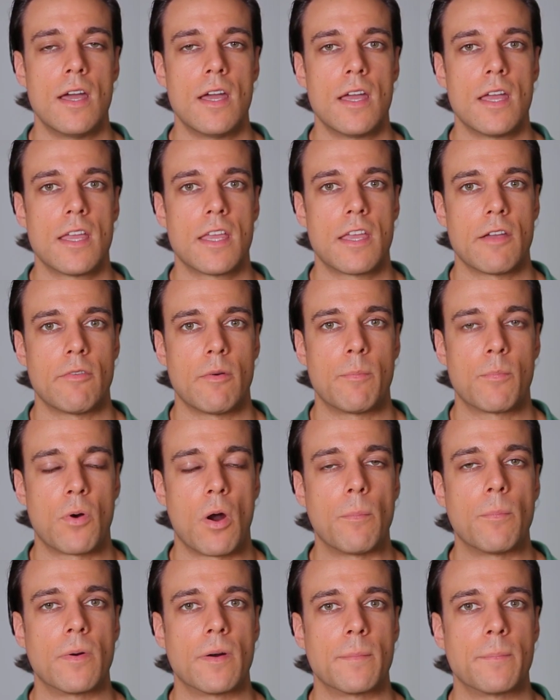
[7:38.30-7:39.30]
have a
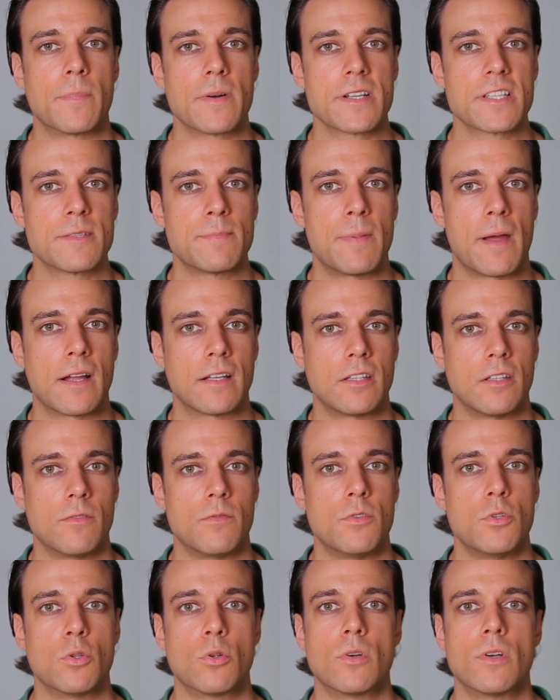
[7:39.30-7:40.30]
proper perspective,
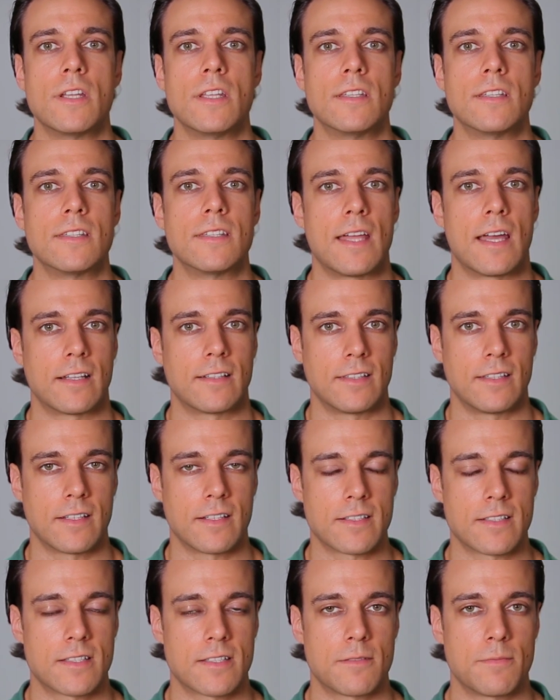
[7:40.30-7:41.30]
you don't need
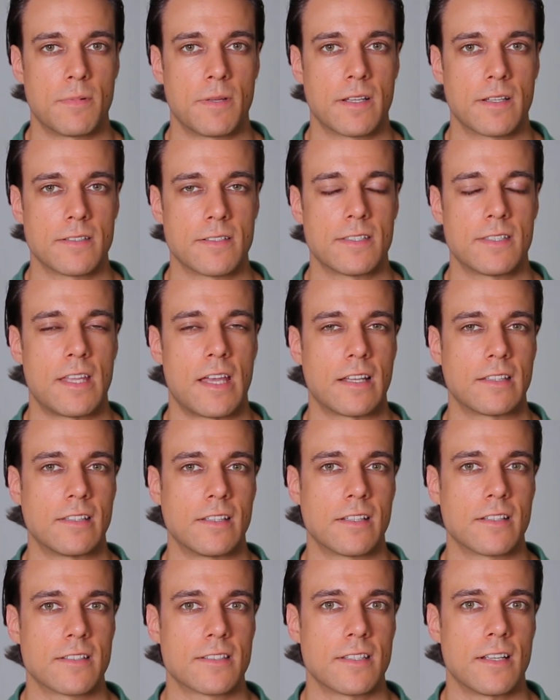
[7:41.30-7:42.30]
tactics, because
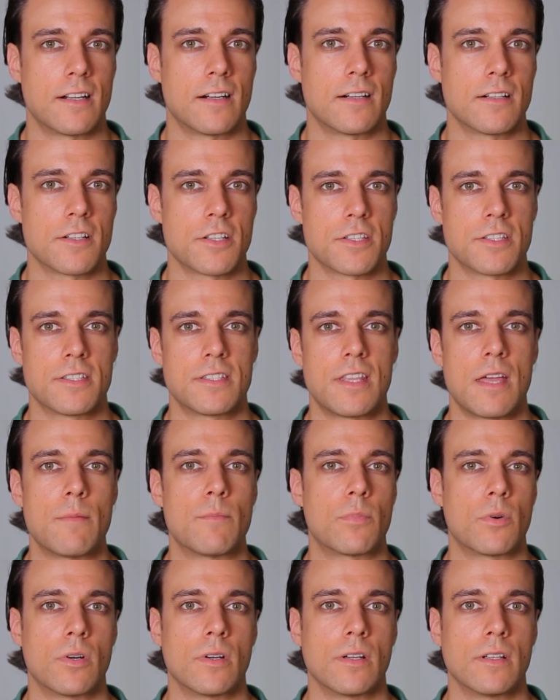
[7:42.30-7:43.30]
tactics are just
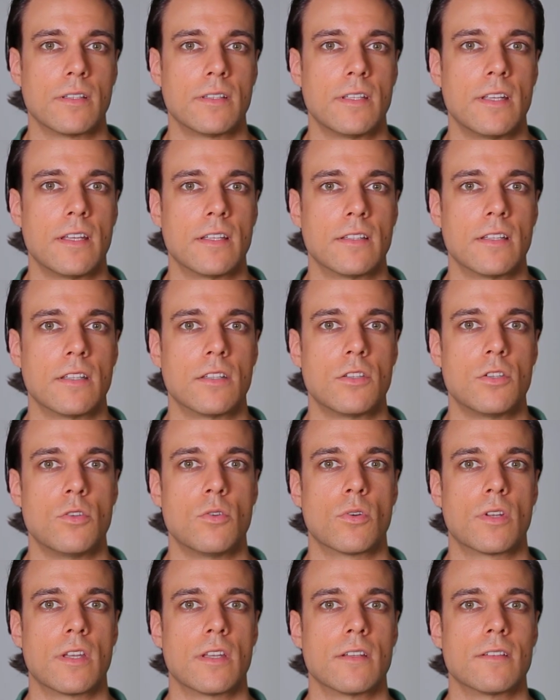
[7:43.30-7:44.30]
temporary thing that you
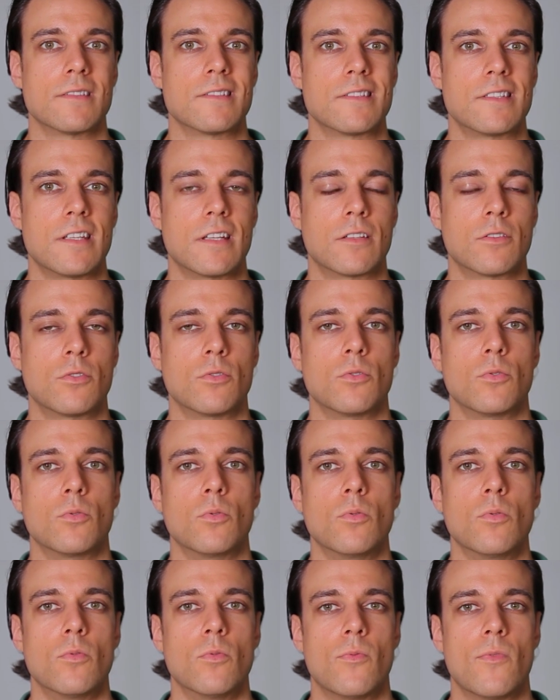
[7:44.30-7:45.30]
can stick
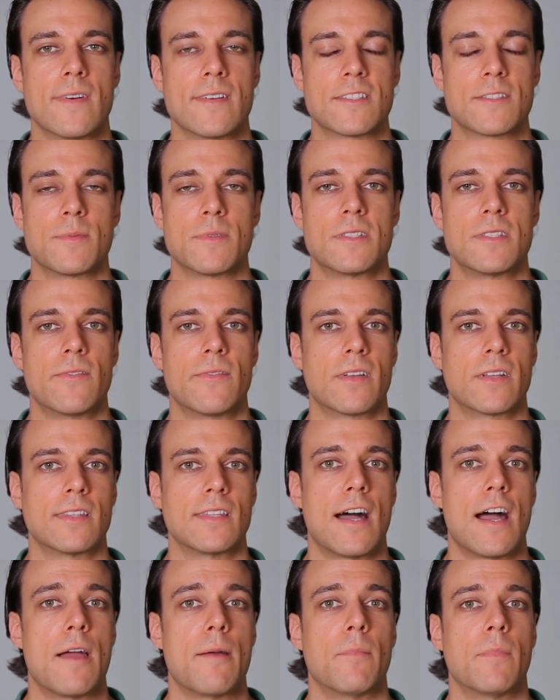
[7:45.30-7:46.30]
to one specific
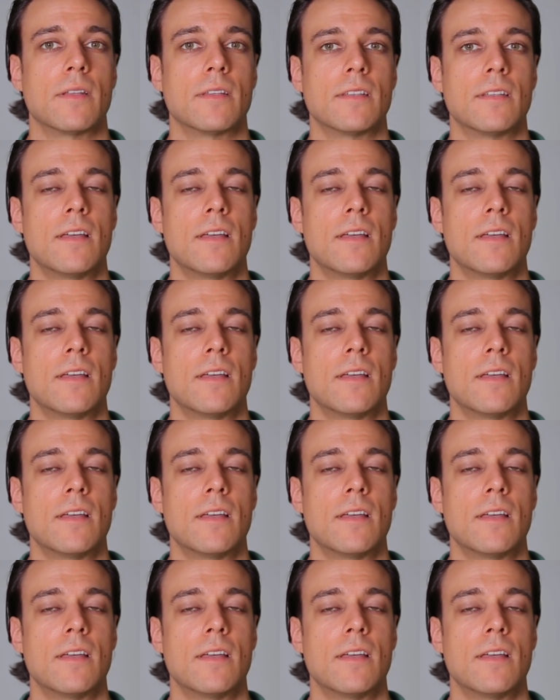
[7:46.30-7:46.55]
time, but